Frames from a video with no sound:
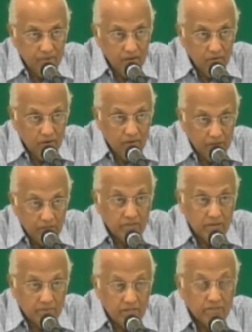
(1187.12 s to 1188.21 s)
Okay, picture
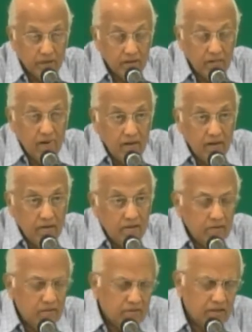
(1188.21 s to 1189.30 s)
them as
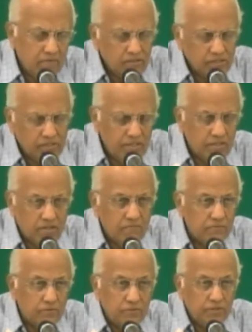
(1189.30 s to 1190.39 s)
think of the sins that have
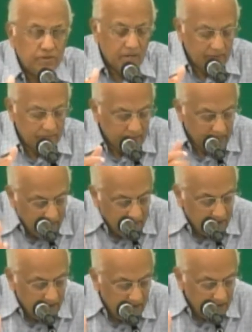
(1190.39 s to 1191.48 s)
ruled your life the
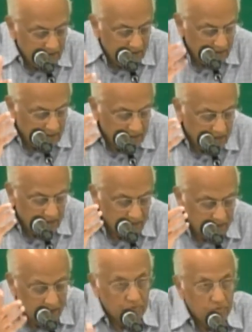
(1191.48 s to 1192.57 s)
Canaanite and the Hittite and
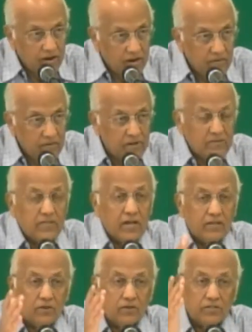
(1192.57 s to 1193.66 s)
the Amorite and the Perizzite.
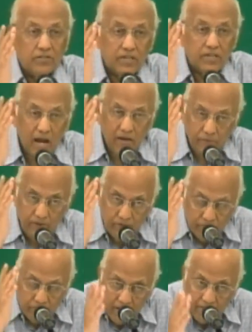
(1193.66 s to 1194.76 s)
And the Lord says, I will
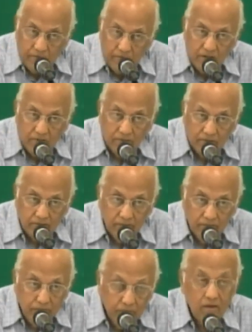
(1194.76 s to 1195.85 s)
drive them out.
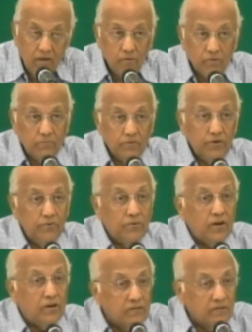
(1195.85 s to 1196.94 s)
What more do you
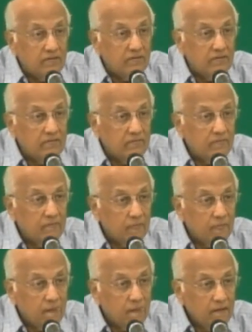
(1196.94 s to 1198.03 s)
want?
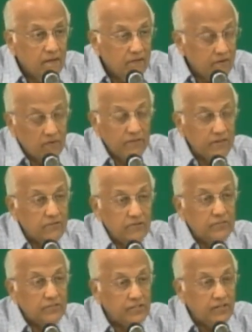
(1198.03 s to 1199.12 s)
You got victory
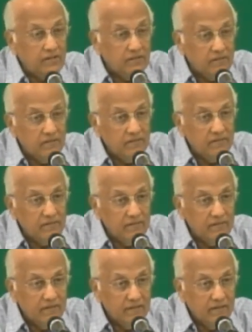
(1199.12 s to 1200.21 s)
over sin.
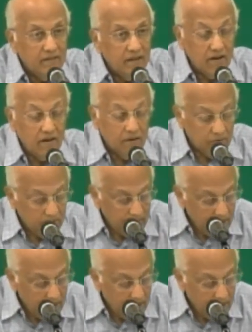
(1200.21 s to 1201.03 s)
And not only